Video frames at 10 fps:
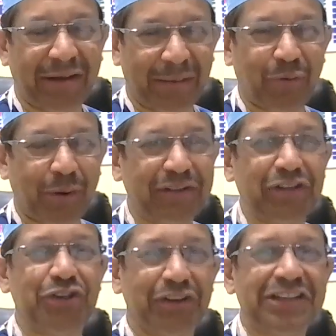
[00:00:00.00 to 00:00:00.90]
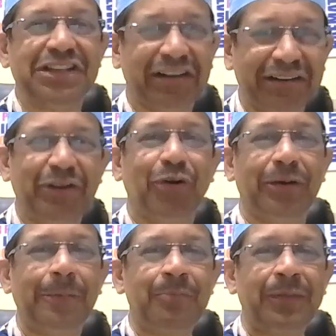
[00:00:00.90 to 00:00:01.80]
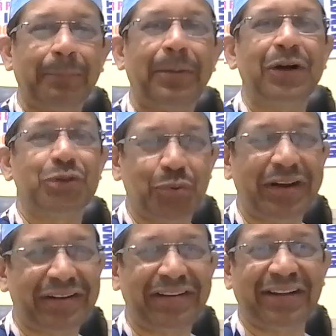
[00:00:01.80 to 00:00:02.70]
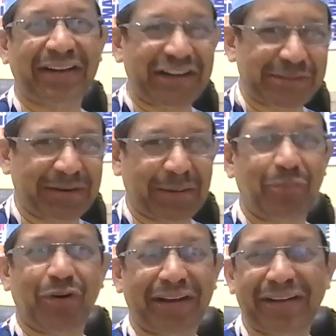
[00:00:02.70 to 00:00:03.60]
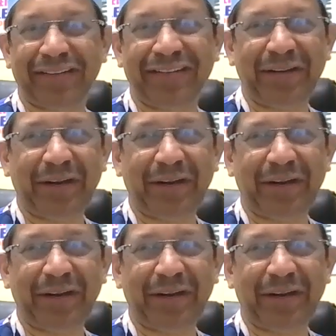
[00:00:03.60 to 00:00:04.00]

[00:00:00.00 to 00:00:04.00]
and probably the journey suddenly got punctuated, the nights became drier,